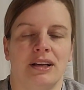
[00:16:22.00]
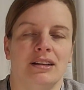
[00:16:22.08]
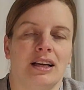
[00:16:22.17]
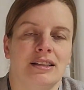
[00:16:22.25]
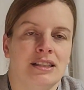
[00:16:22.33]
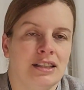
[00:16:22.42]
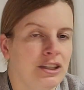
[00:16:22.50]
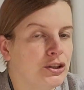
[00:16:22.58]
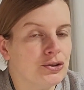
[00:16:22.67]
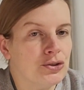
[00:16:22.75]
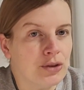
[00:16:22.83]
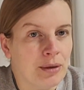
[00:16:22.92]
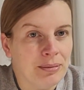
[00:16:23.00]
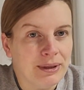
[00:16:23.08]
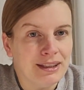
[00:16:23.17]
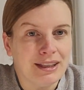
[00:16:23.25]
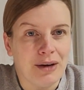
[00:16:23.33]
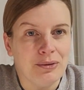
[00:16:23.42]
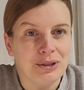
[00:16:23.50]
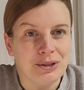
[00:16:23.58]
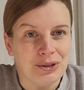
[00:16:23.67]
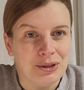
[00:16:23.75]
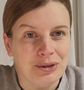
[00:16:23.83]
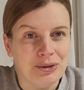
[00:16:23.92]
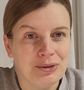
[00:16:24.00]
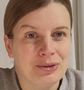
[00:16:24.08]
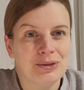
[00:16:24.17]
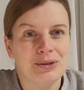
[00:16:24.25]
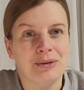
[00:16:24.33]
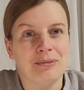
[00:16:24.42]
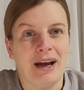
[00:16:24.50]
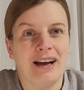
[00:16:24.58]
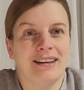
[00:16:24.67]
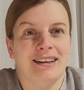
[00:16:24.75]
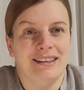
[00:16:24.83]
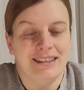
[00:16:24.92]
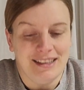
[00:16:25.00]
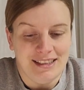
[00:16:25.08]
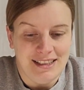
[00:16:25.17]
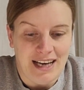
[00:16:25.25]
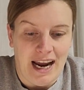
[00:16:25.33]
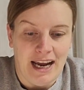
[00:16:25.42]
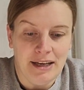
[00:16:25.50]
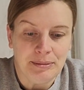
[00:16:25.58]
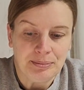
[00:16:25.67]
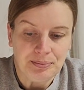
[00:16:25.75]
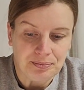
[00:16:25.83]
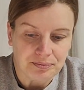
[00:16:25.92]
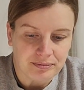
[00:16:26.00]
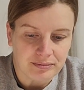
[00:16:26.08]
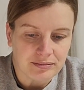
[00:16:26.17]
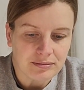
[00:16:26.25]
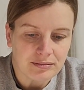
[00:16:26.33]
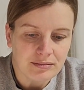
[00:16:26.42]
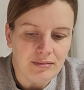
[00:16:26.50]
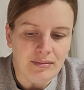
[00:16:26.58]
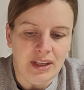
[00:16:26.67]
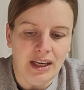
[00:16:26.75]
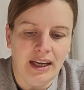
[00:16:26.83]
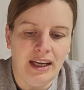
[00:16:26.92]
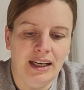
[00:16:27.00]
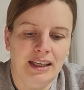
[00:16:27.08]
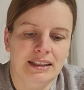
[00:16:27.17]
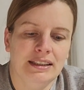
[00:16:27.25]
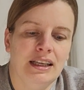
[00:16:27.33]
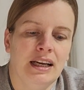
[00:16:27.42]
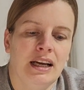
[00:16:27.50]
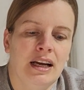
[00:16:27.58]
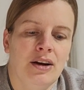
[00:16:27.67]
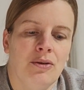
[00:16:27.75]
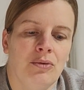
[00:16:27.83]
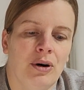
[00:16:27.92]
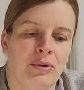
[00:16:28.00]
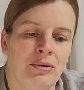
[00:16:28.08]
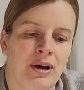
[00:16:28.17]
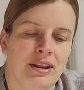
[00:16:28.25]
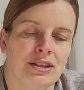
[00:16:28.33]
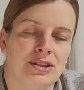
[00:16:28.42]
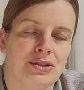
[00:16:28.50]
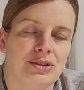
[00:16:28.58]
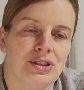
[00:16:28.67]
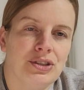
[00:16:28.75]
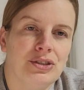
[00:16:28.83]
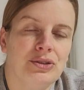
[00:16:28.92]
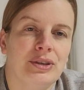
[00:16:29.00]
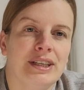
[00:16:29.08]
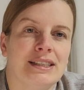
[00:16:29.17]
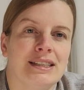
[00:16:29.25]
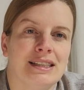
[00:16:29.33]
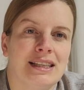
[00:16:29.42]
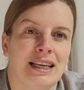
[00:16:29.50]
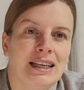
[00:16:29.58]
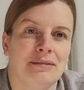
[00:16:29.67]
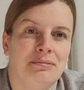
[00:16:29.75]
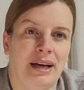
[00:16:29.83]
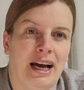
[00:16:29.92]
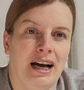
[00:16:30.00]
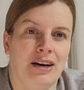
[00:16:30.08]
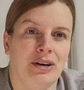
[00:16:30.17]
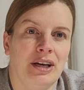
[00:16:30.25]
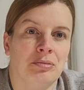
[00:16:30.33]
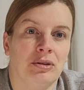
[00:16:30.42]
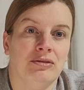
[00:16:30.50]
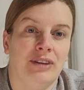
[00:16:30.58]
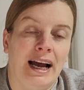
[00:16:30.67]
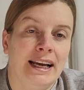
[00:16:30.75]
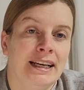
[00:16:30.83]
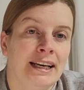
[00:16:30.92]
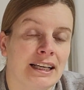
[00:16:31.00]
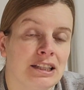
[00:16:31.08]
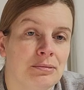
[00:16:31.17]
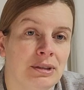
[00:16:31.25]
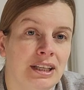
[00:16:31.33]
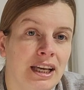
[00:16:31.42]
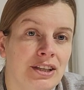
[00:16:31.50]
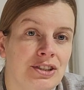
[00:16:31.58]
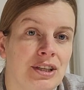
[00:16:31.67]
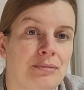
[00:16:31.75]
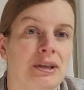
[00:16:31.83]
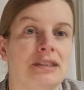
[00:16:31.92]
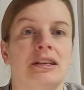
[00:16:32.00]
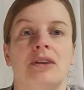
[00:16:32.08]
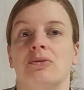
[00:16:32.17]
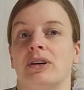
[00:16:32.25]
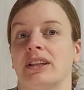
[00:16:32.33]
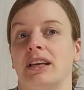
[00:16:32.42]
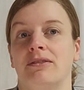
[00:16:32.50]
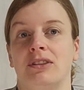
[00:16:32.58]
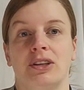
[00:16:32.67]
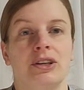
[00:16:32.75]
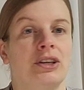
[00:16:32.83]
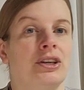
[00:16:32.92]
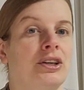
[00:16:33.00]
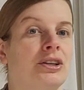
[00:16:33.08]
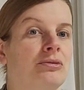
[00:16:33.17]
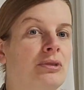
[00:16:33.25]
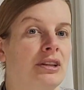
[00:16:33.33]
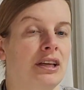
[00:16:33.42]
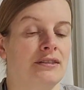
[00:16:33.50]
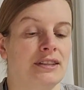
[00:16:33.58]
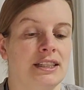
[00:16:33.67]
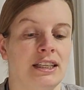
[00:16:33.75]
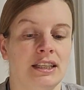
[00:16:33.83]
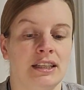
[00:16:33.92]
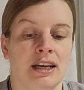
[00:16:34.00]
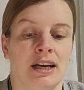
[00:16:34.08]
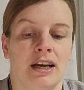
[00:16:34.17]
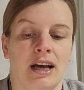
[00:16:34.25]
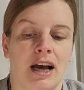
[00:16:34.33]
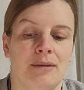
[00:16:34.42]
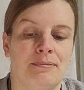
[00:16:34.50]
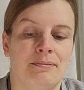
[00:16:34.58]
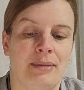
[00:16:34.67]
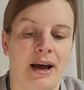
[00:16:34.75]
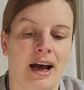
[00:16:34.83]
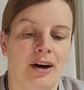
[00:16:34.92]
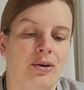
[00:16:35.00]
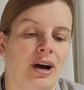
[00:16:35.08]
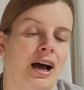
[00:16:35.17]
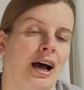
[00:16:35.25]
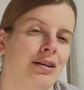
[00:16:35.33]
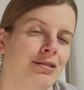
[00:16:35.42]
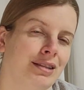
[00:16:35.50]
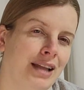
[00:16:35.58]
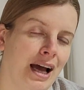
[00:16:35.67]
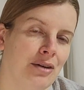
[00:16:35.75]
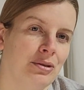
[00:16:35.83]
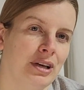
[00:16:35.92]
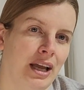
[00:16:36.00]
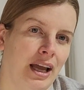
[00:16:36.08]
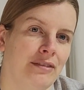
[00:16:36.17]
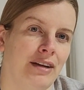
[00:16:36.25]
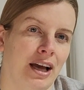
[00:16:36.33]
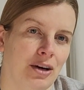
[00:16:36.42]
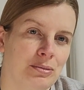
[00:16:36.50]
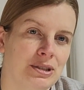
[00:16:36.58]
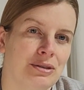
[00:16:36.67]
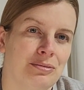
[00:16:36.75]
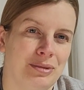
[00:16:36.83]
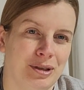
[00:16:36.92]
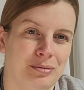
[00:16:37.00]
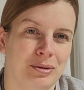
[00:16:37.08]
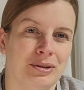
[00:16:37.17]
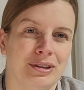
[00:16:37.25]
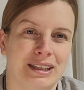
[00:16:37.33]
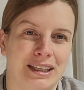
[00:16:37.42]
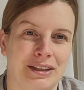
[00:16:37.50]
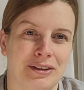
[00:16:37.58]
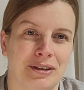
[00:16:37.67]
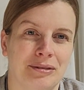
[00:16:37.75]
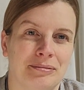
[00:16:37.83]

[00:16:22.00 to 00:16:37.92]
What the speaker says: that's an ear trumpet that was used back in the day. And what we want the students to do is think about and provide an explanation based on what they've learned, what they've seen, about how that would have helped people hear.